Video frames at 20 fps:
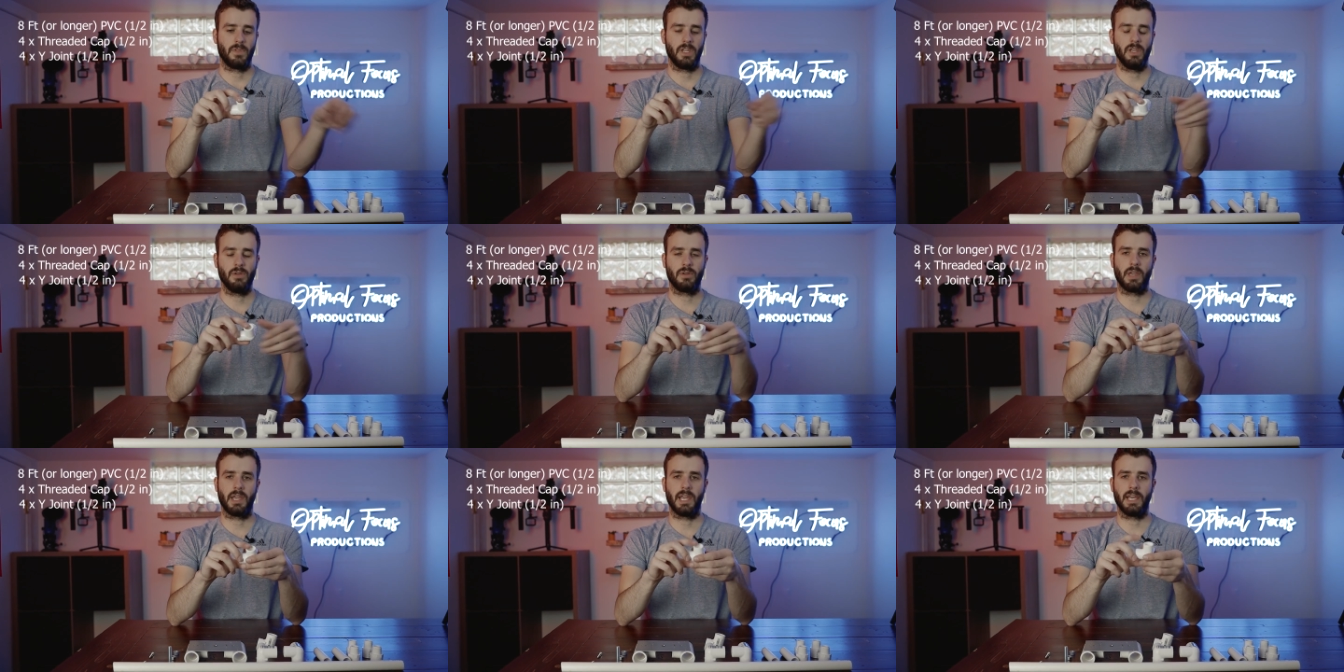
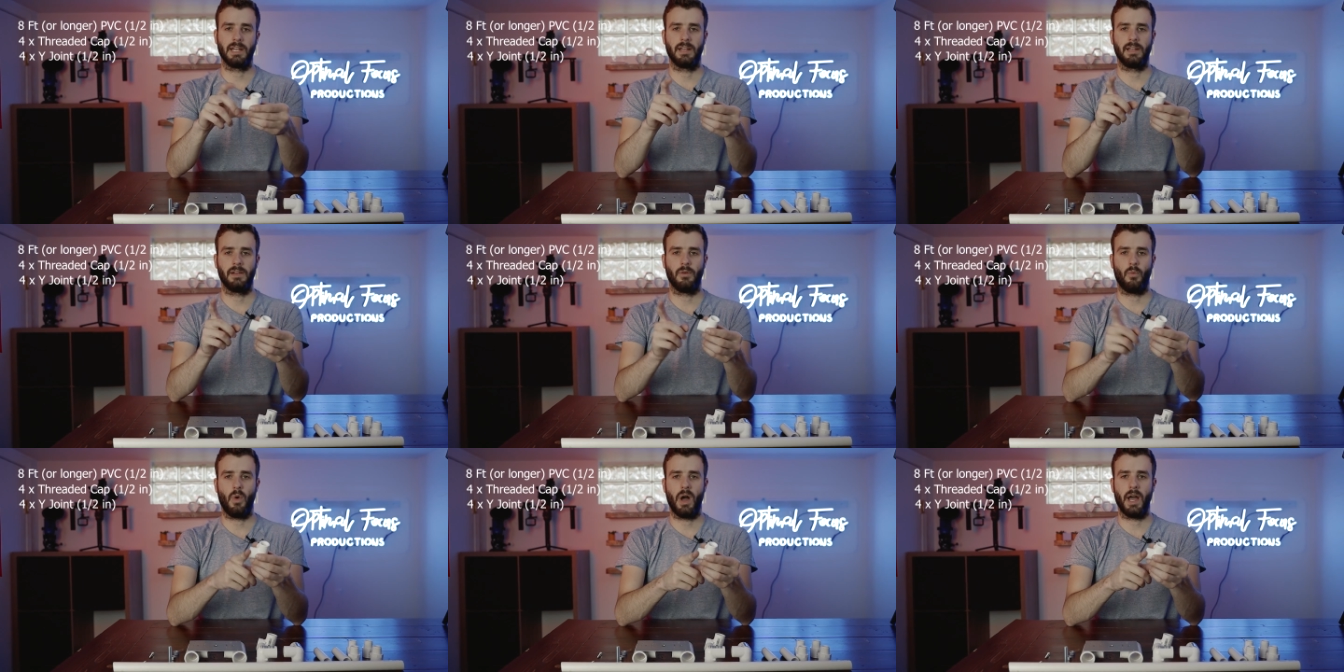you can get
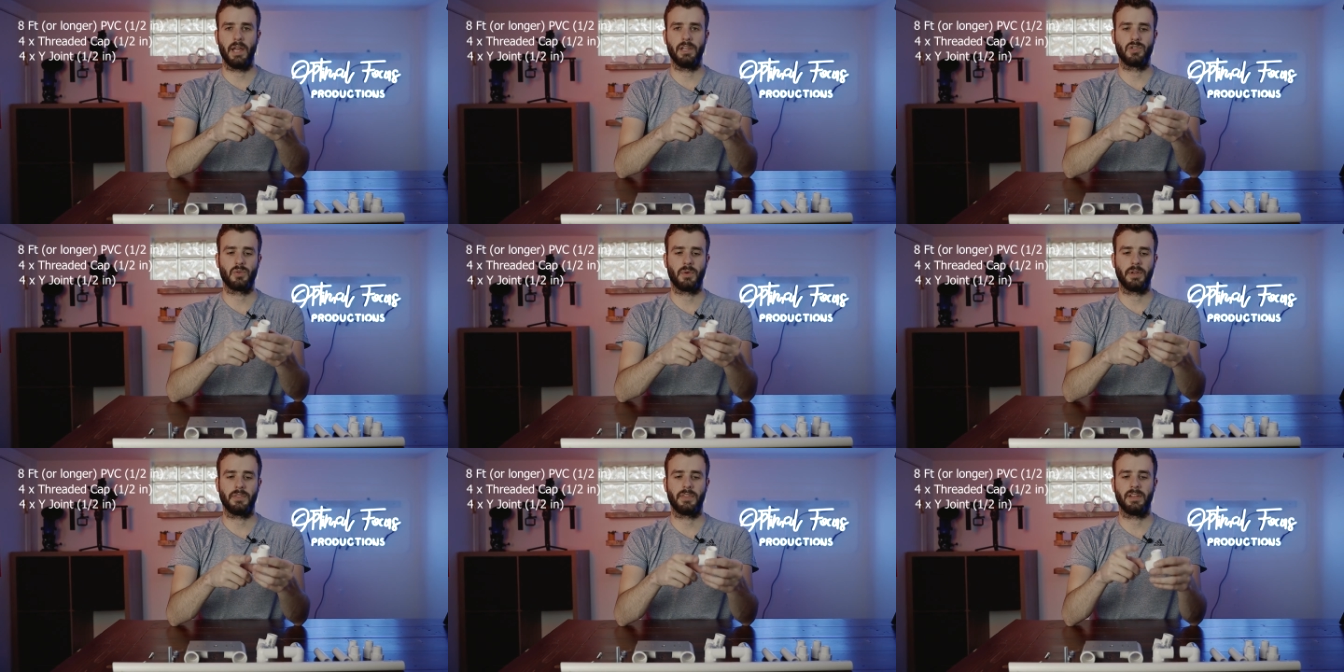a Y
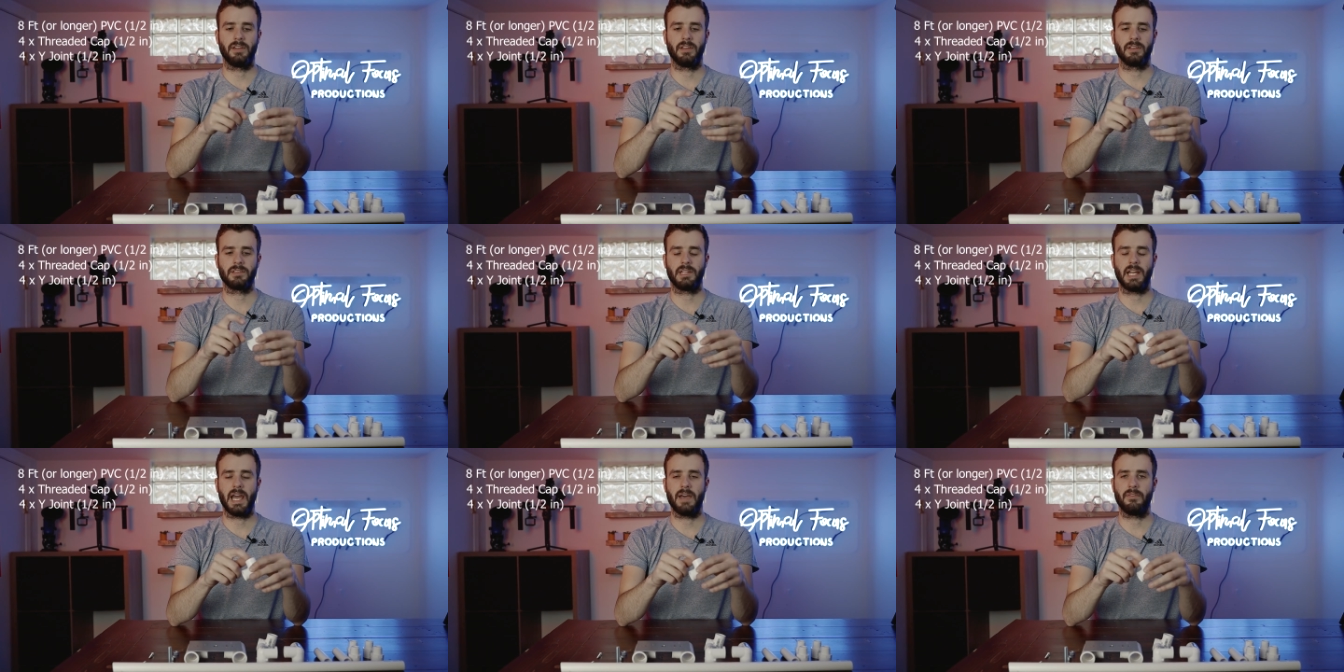joint that
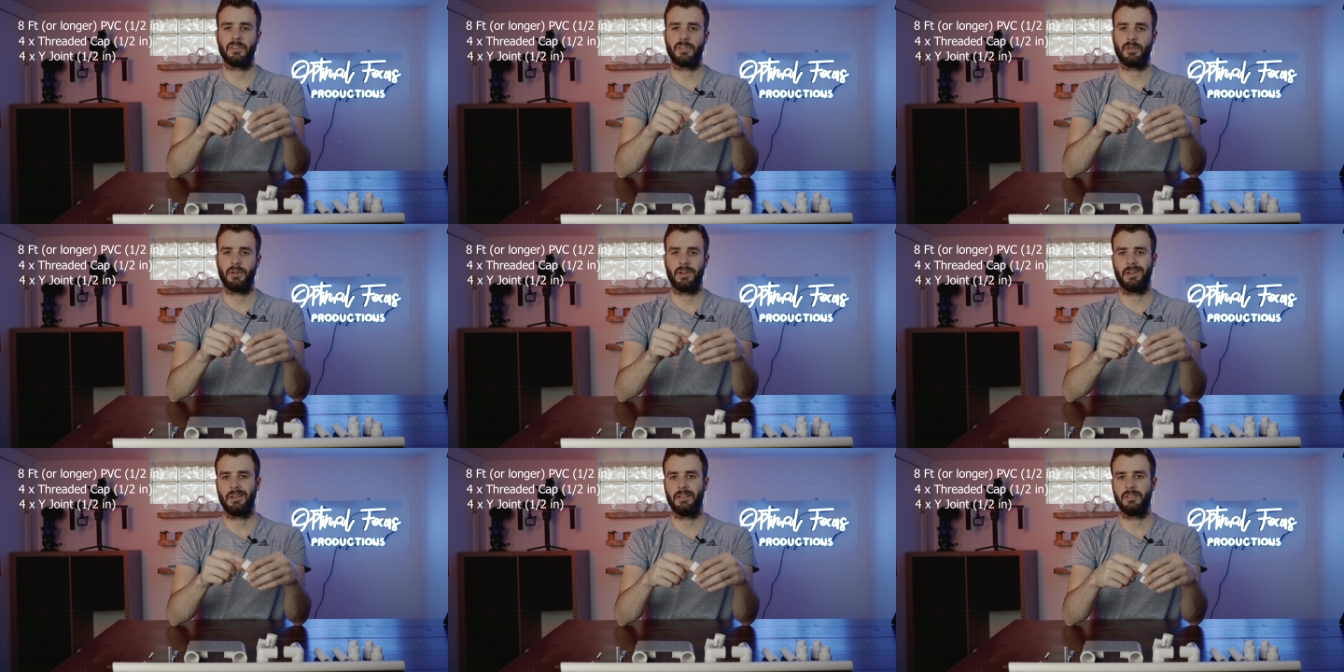doesn't have a
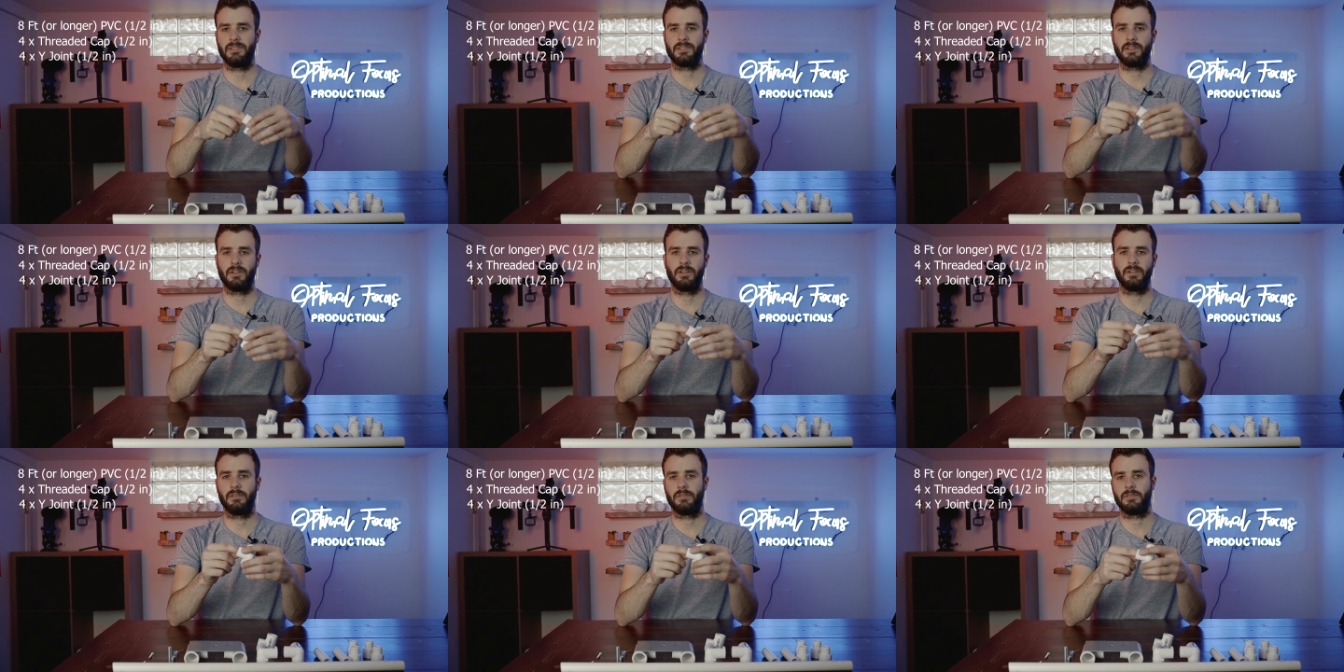threaded
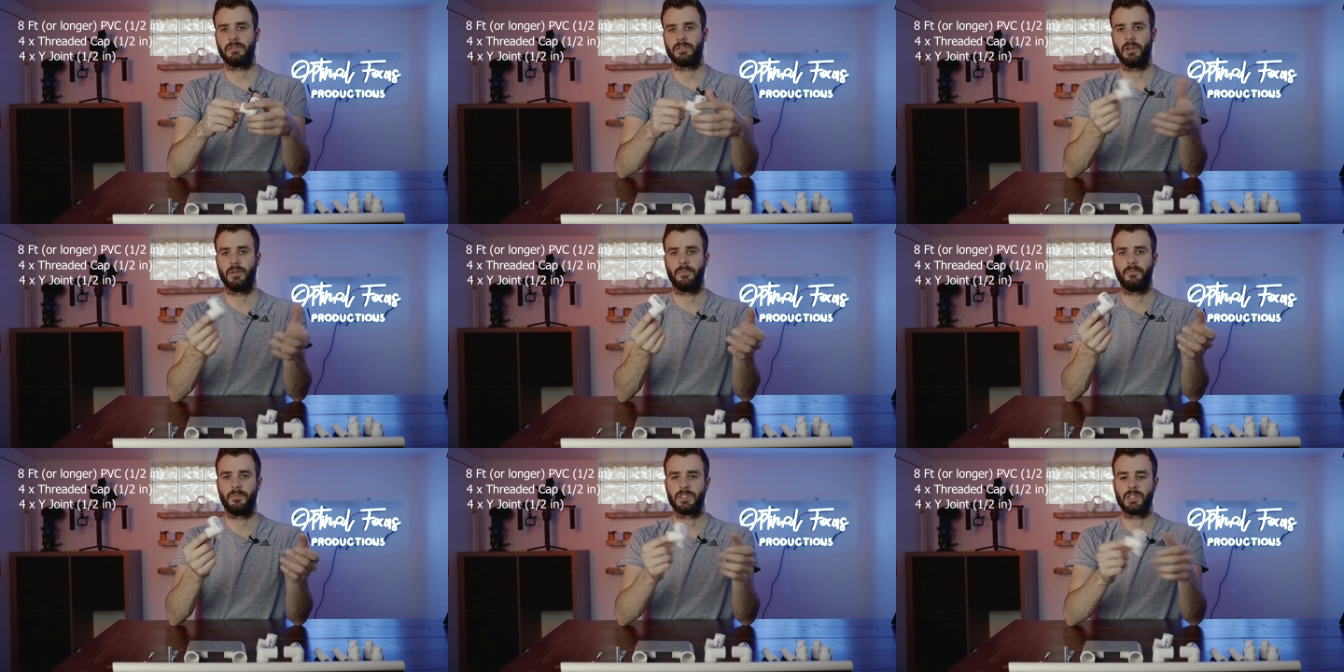insert,
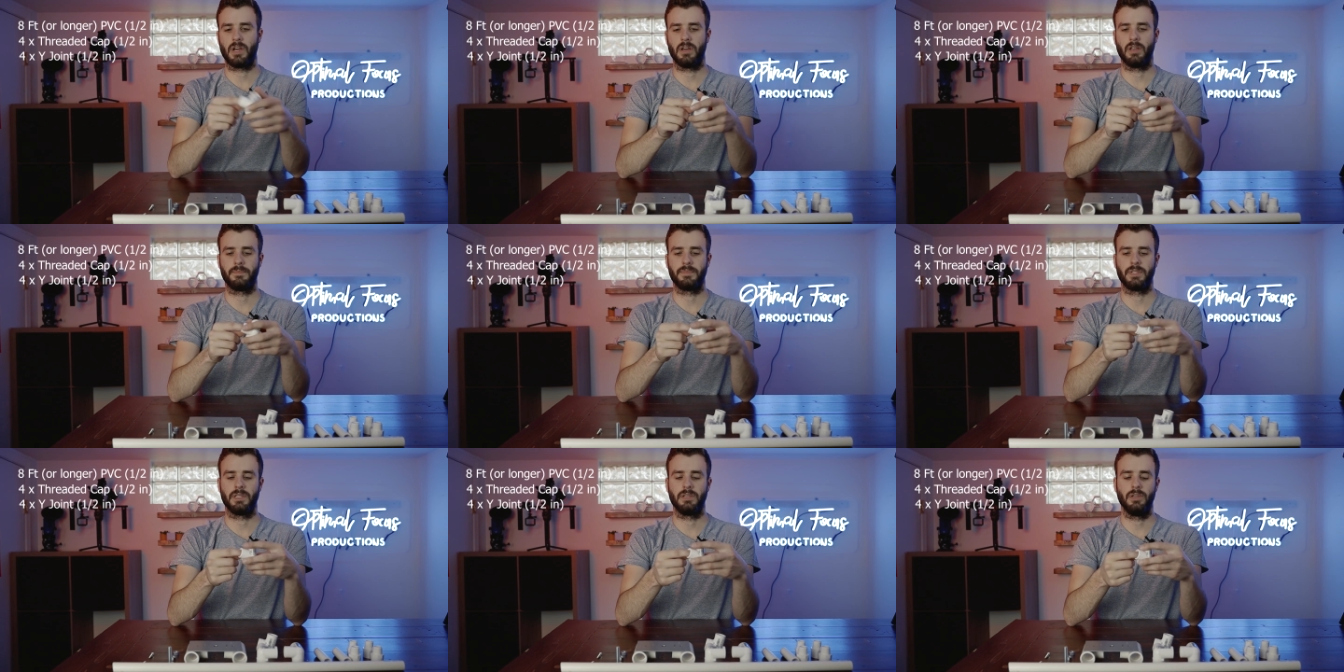so it's
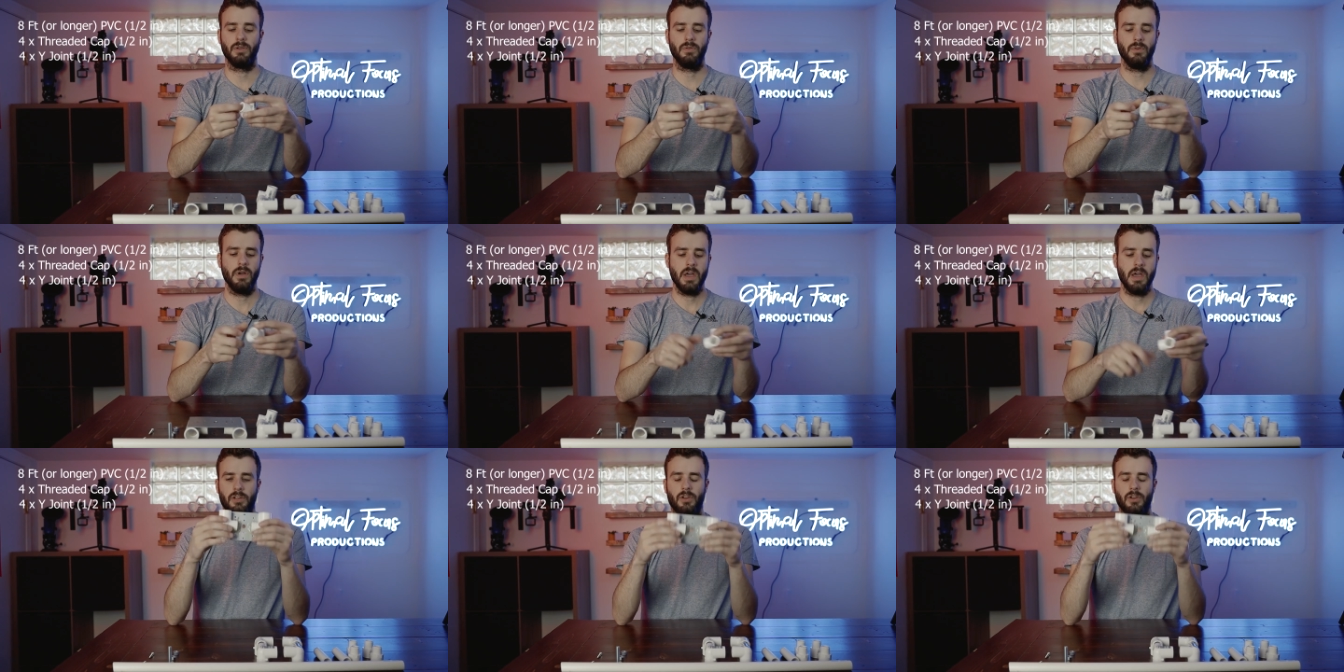all up to you.